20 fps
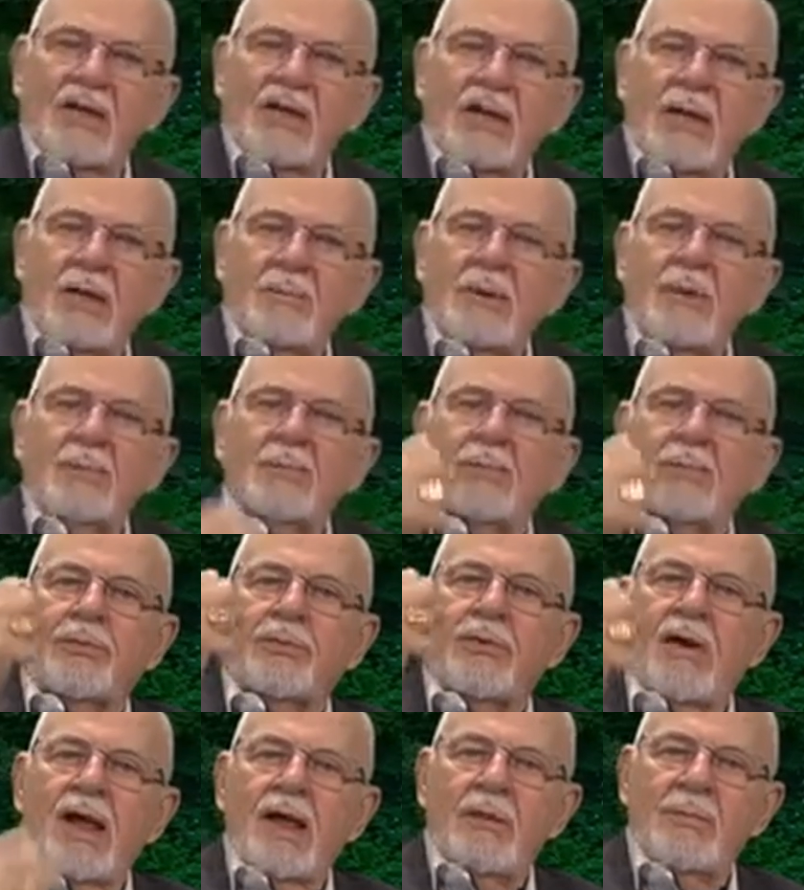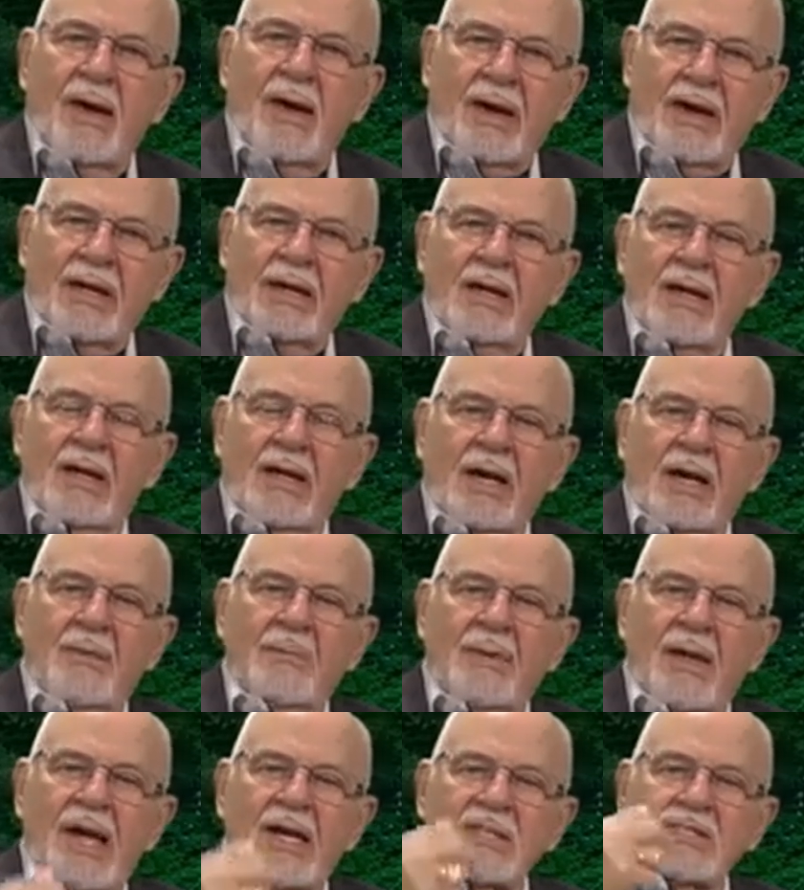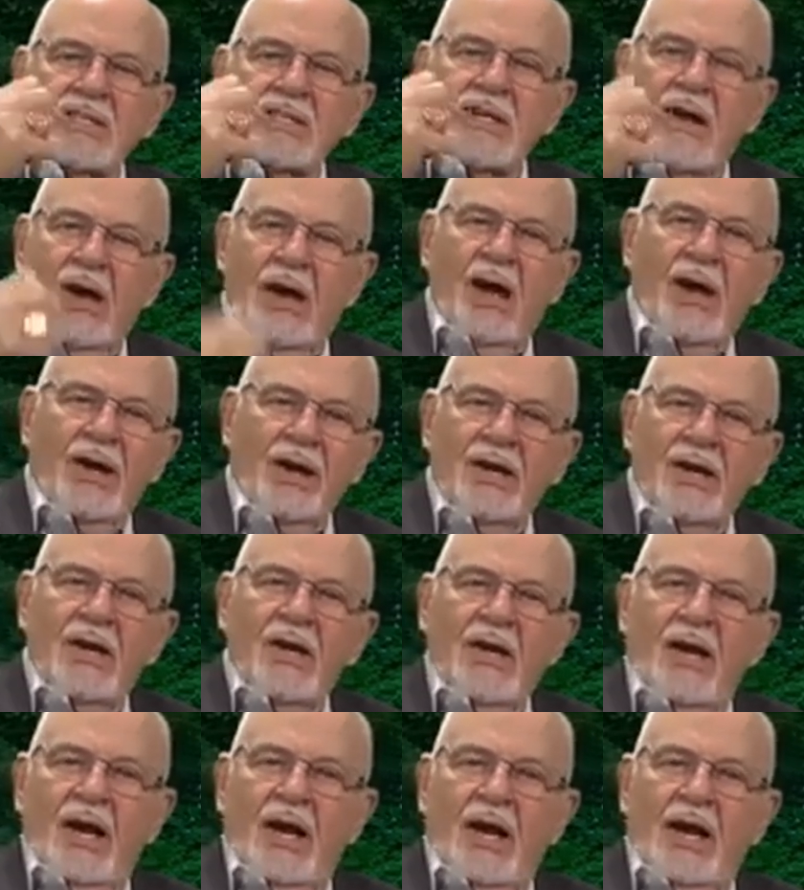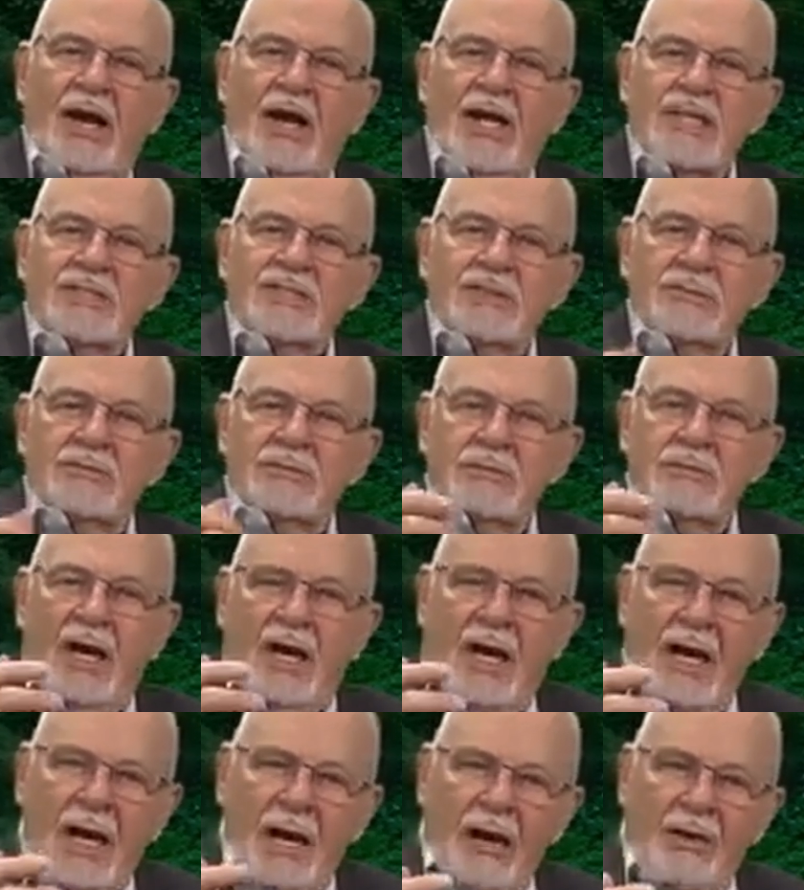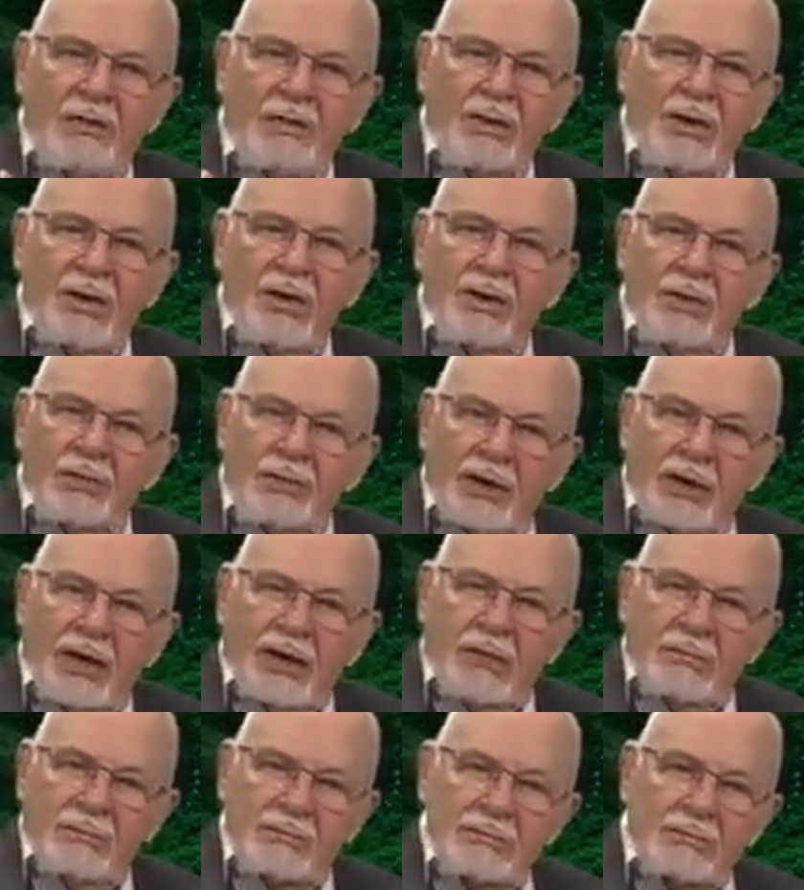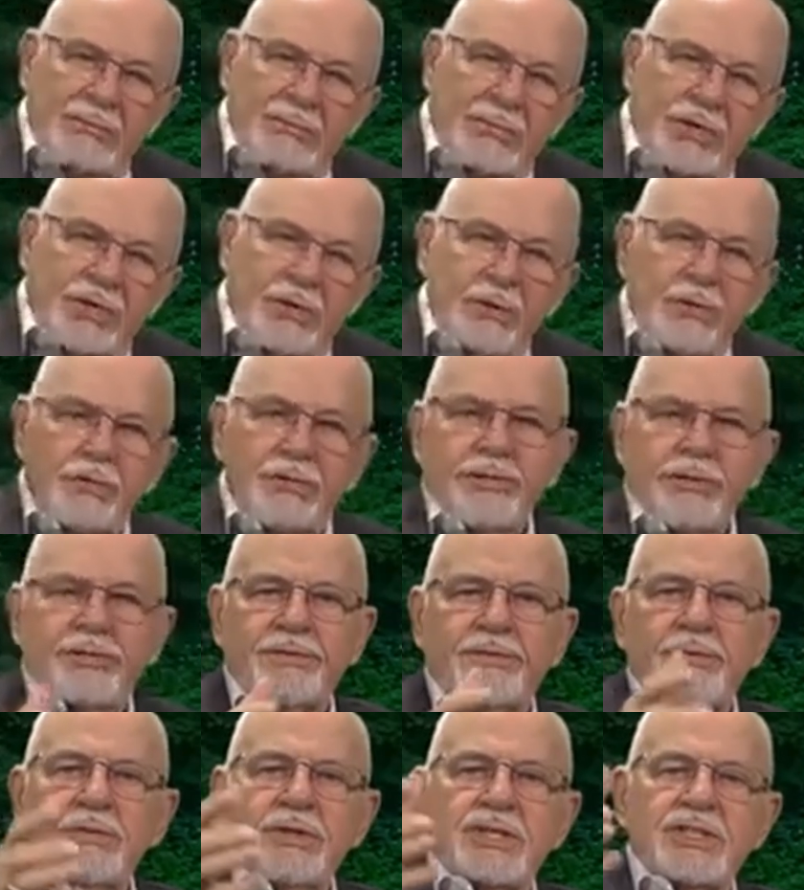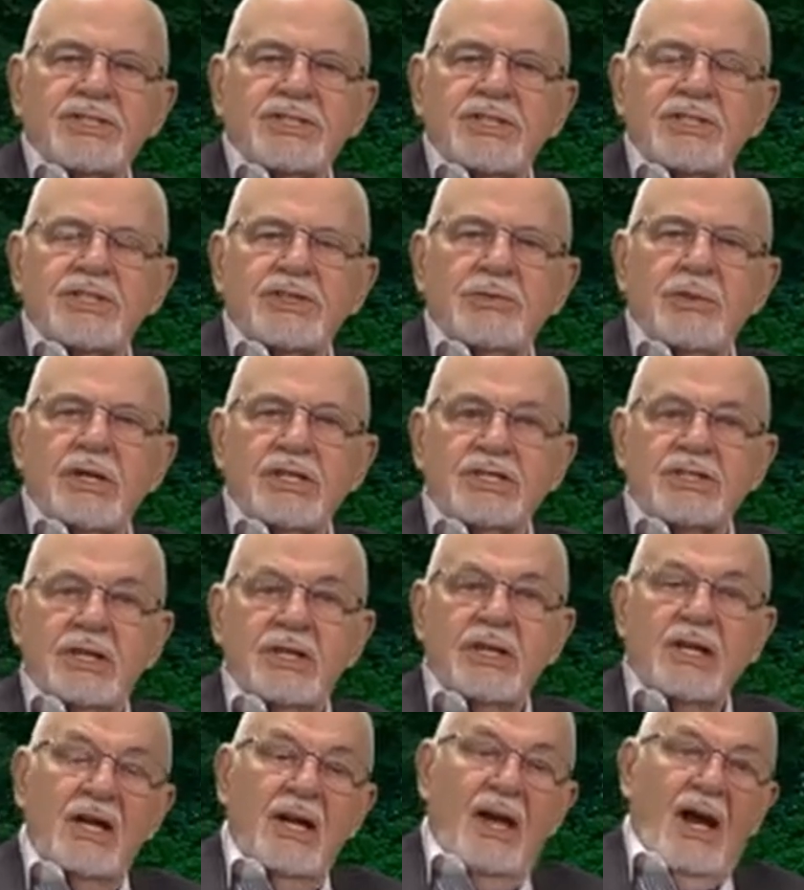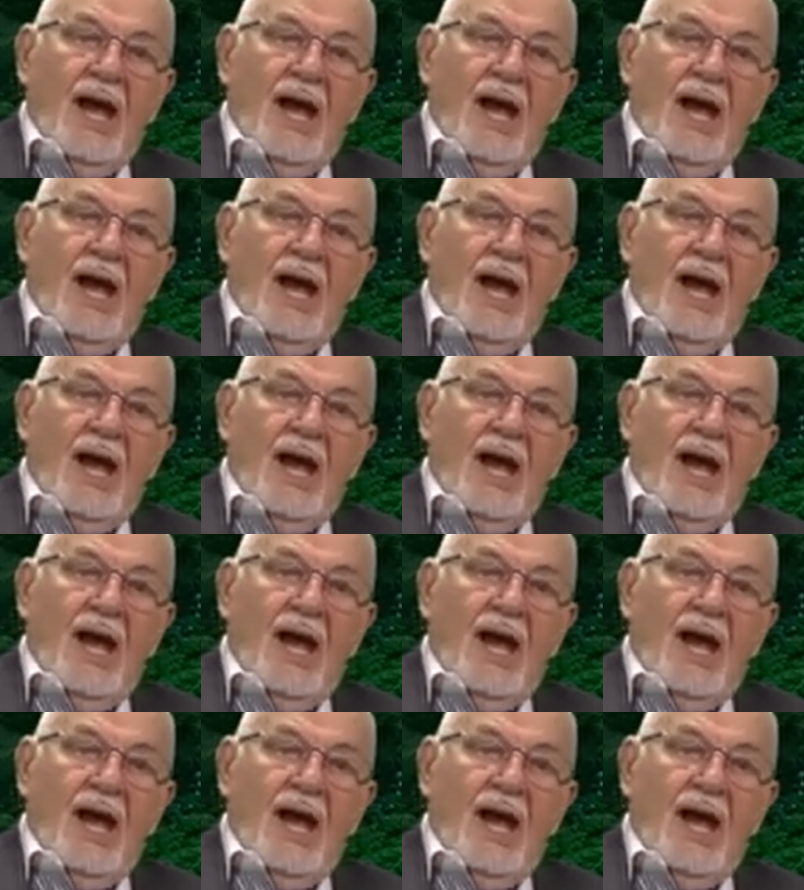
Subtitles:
Let me pray about it. Let me ask God as to how we can maneuver through this situation.